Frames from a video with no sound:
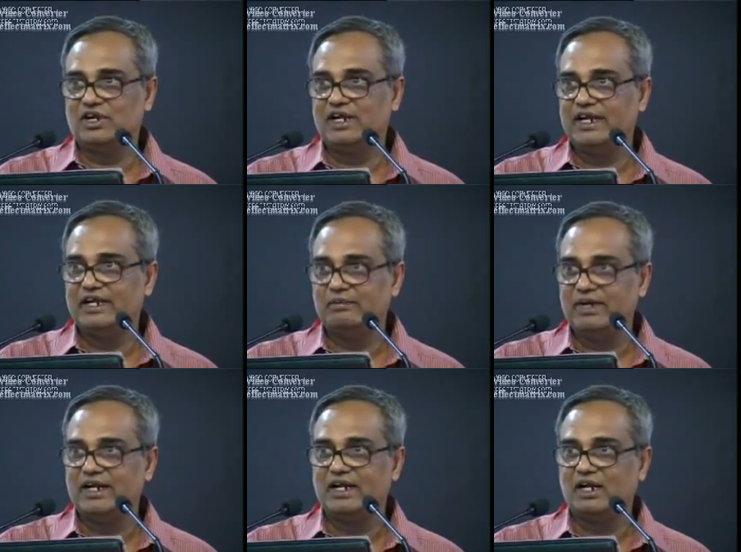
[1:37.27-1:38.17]
he was
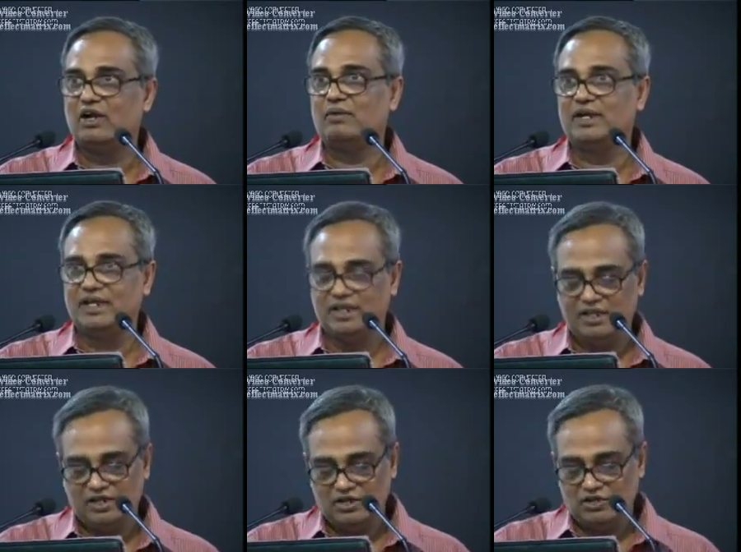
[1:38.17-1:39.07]
not getting better
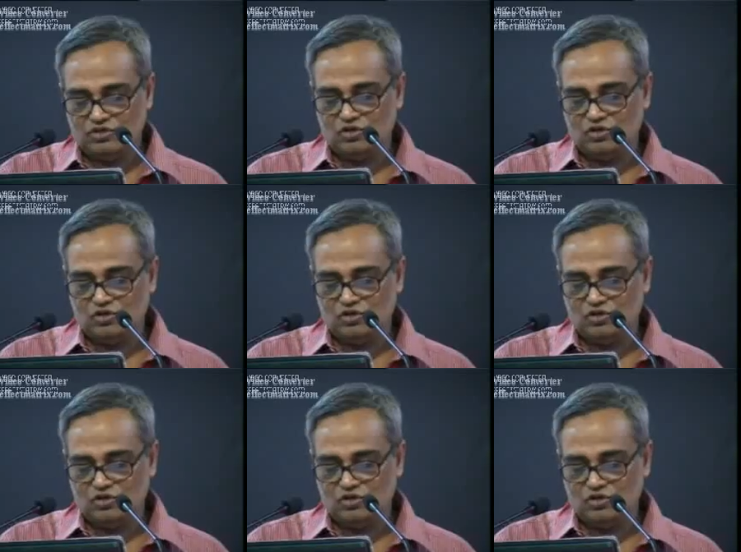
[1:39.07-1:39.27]
recovery.